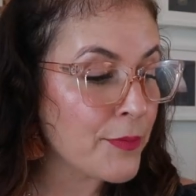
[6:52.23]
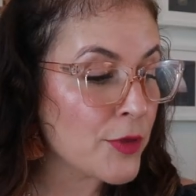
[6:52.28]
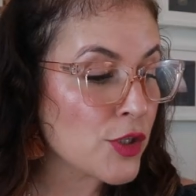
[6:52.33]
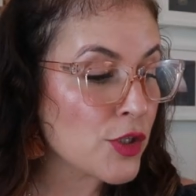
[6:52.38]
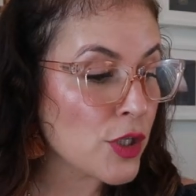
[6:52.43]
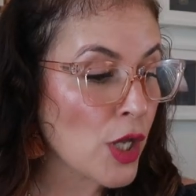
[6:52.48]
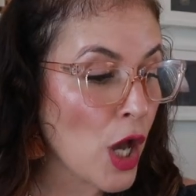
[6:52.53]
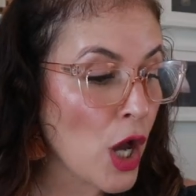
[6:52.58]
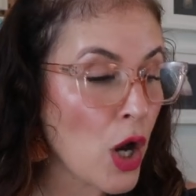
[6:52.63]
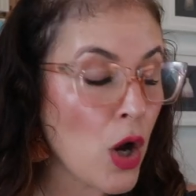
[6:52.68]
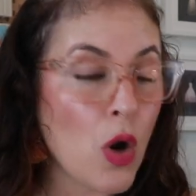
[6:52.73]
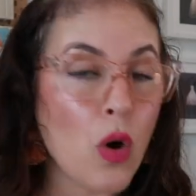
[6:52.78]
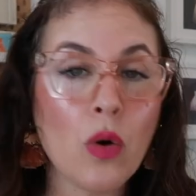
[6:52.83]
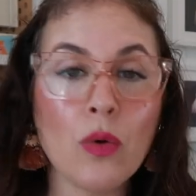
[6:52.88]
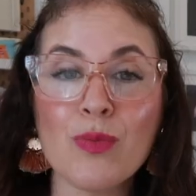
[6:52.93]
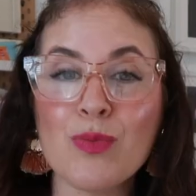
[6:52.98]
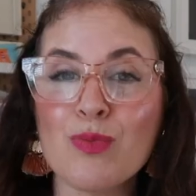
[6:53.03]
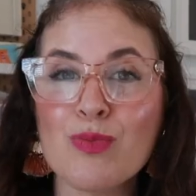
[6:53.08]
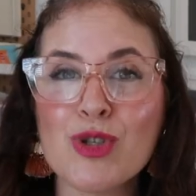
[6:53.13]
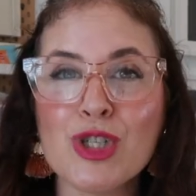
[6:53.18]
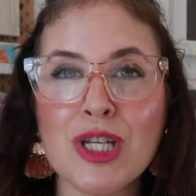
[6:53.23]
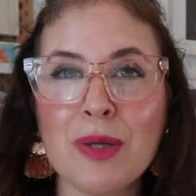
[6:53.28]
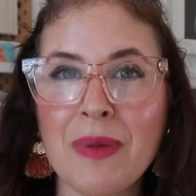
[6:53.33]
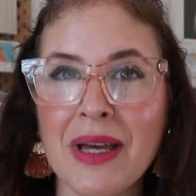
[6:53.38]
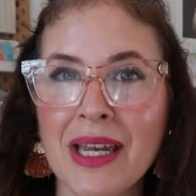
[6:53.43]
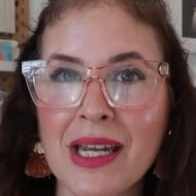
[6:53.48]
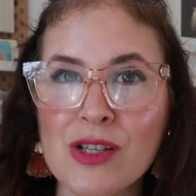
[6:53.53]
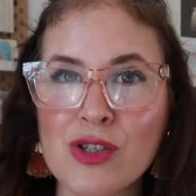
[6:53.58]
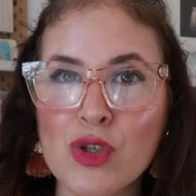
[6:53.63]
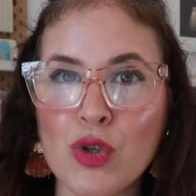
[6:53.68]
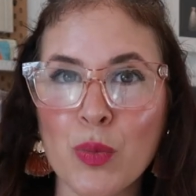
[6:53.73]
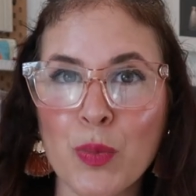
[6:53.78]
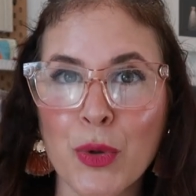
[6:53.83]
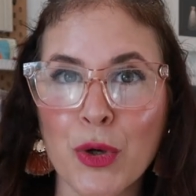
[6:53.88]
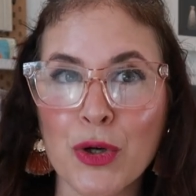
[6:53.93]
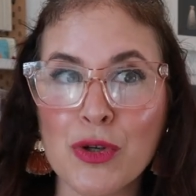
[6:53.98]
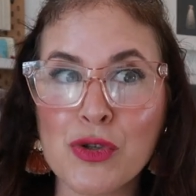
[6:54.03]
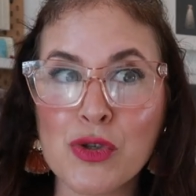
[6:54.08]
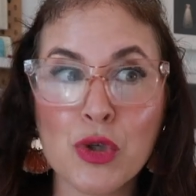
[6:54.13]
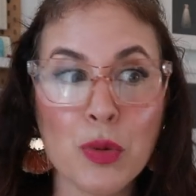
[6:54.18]
So she made it
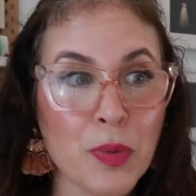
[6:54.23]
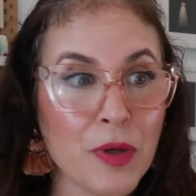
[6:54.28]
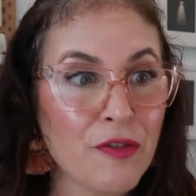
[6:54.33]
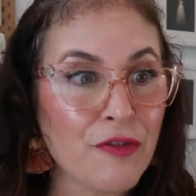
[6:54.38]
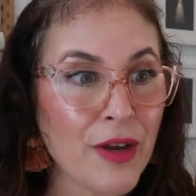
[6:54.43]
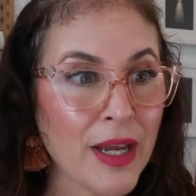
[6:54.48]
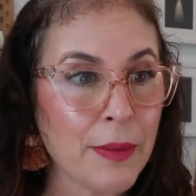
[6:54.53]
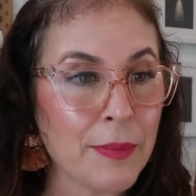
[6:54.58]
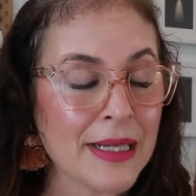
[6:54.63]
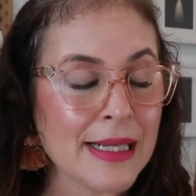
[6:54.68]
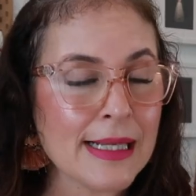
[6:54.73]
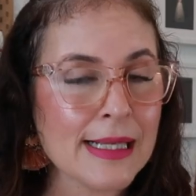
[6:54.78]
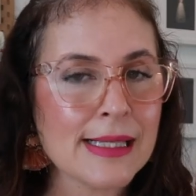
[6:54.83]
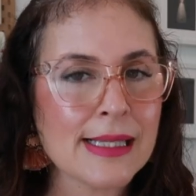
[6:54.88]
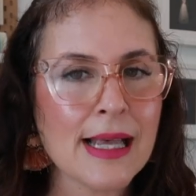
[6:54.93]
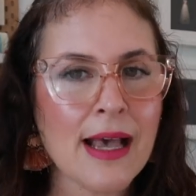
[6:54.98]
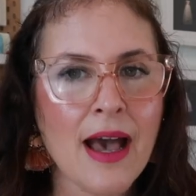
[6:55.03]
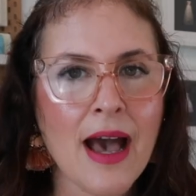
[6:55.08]
super, super famous.